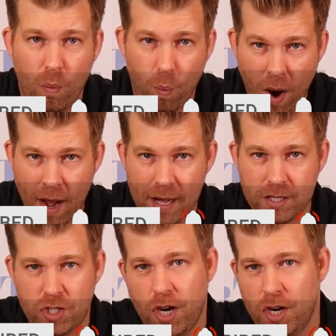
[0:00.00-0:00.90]

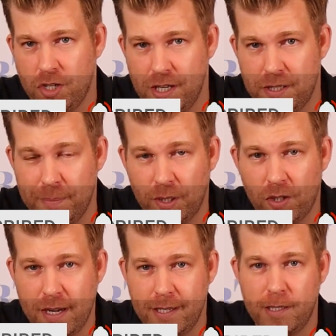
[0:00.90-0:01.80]
wireless charge system
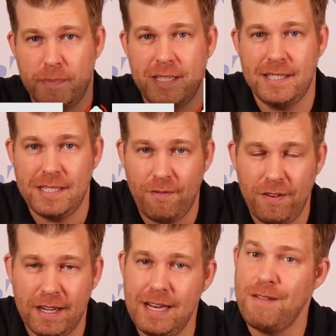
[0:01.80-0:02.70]
created
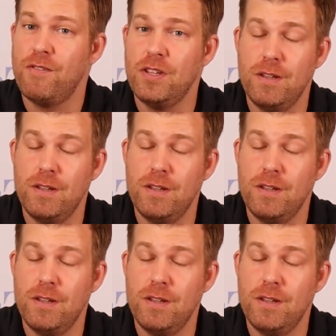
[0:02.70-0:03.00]
specifically for